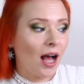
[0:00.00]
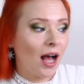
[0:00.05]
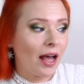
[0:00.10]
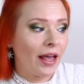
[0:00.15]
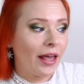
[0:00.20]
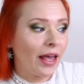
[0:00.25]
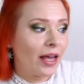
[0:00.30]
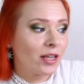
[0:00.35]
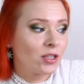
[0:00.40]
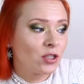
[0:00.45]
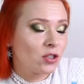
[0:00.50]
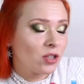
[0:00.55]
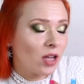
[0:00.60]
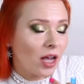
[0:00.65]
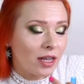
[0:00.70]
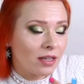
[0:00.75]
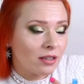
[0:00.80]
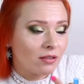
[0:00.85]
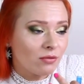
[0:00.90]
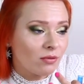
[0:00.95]

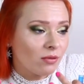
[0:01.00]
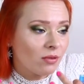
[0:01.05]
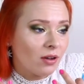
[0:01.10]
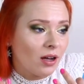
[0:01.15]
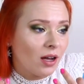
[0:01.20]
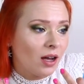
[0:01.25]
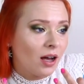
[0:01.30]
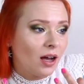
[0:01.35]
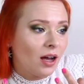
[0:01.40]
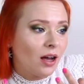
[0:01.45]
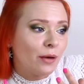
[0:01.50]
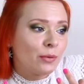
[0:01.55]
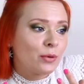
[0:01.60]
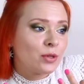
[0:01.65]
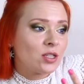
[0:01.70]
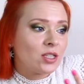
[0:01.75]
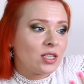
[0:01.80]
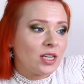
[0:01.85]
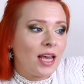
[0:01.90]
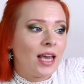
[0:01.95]
I
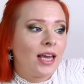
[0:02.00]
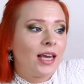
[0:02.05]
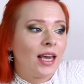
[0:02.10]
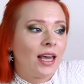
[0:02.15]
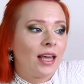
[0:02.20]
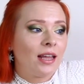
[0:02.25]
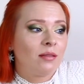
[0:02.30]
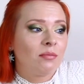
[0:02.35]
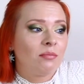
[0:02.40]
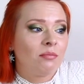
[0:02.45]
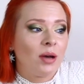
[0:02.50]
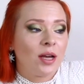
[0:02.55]
was taken